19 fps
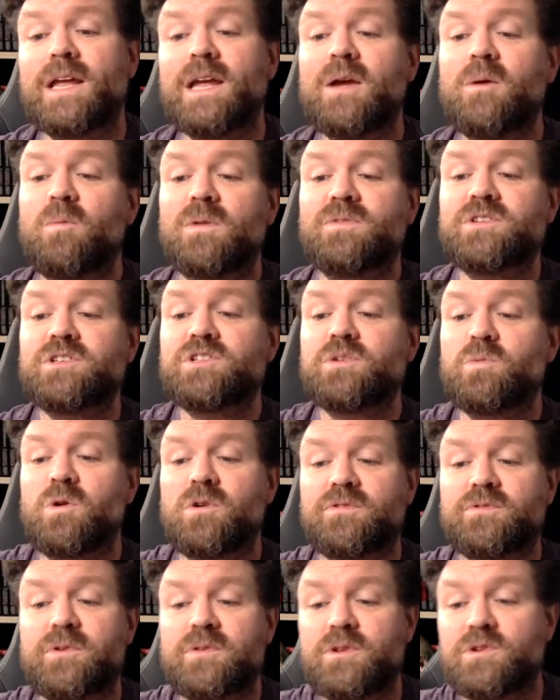wanted to
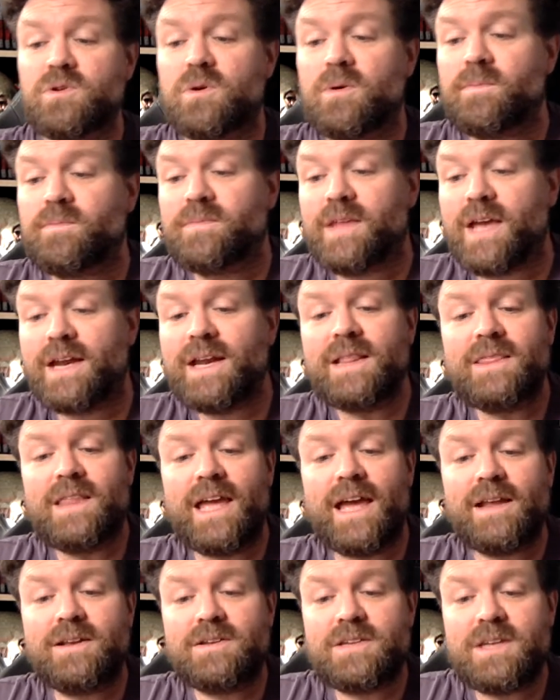walk through the door, and in the
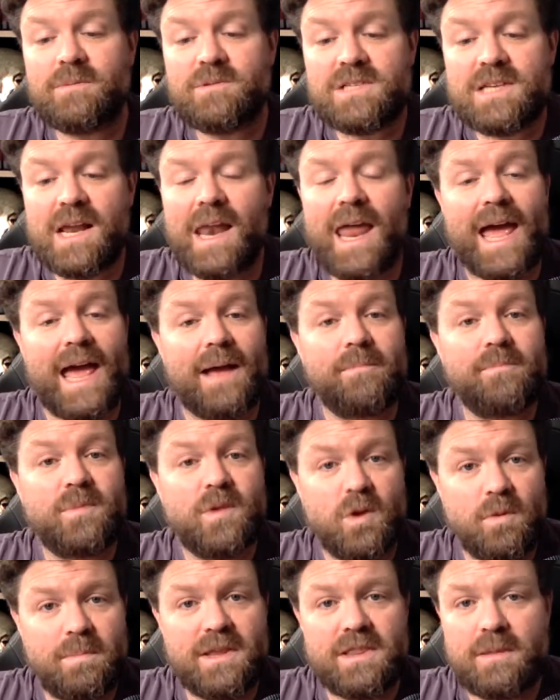end it was Claire
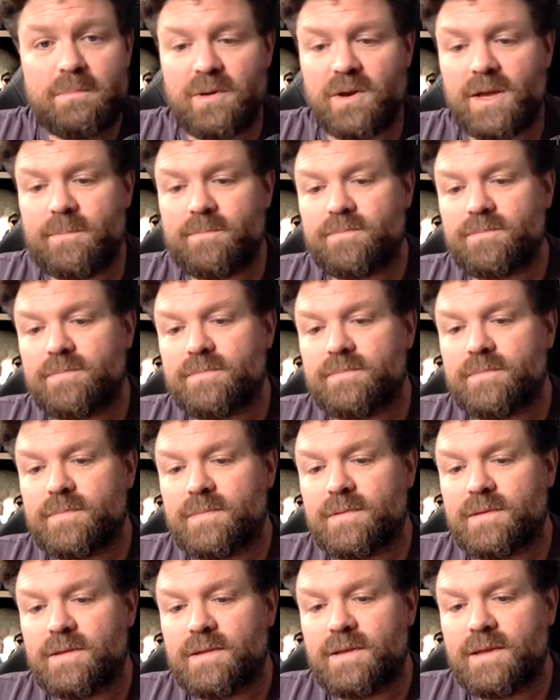who bit the bullet.
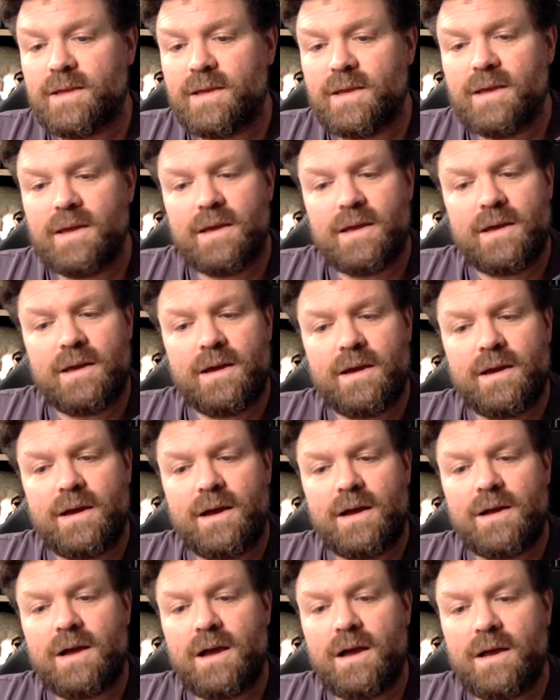
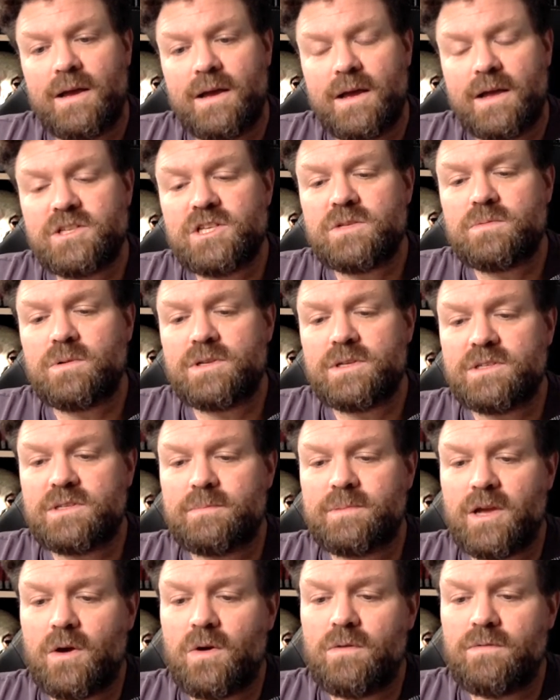I just wanted it to
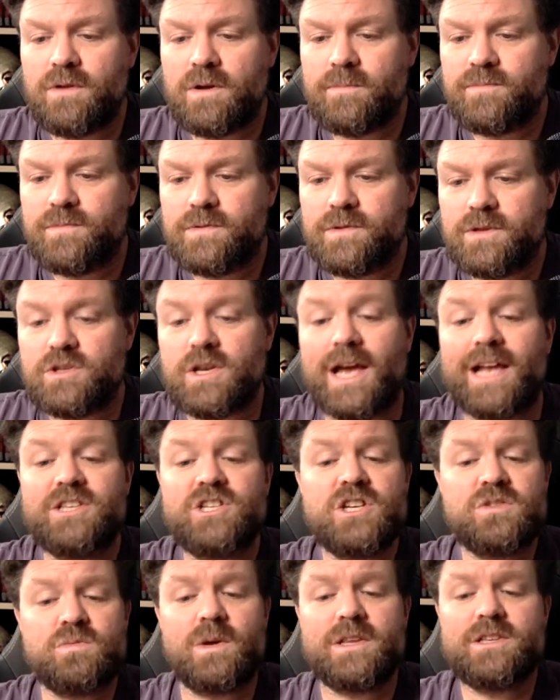be over. I
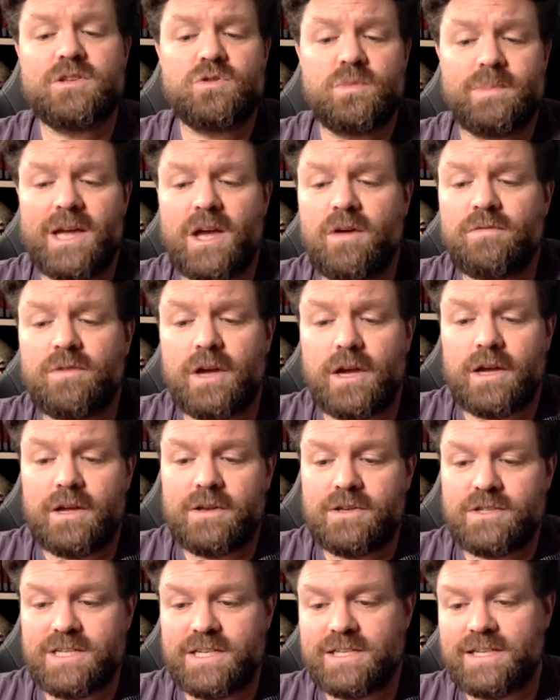just wanted to be over,
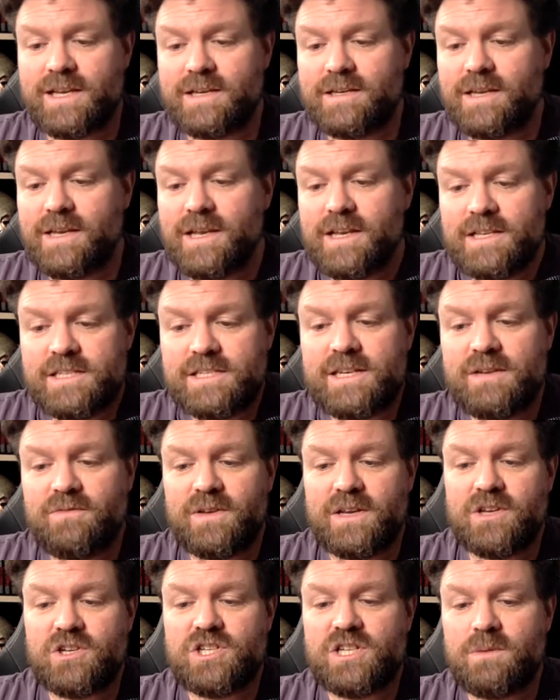she said,
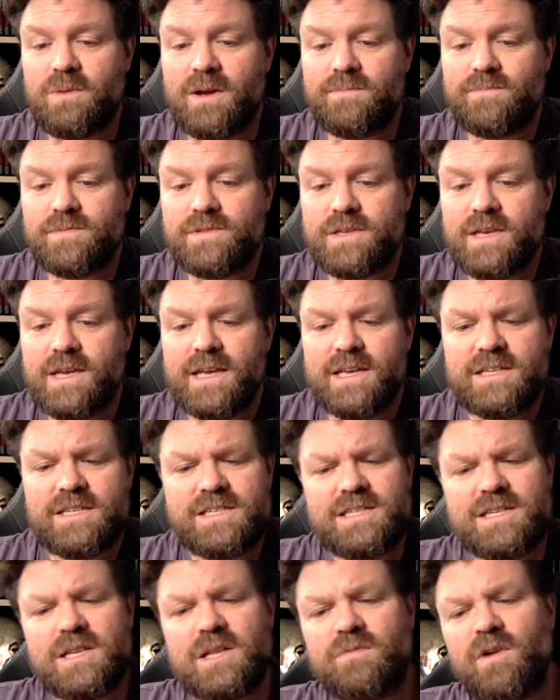sniffing as she went,
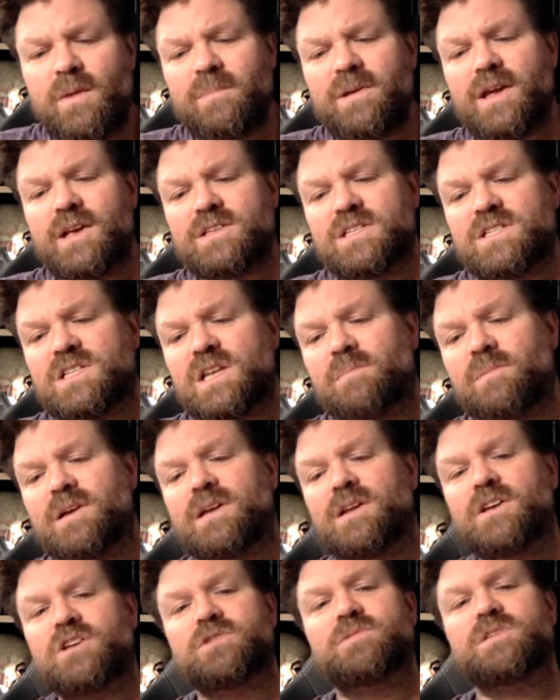still rubbing her stomach
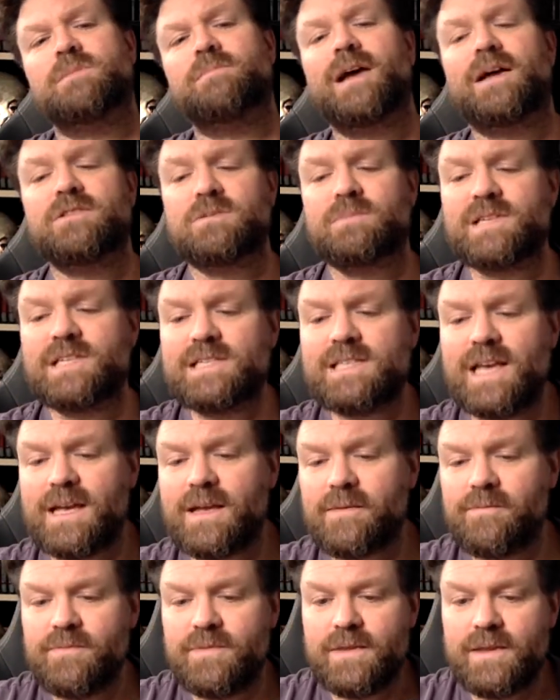like she was about to be sick.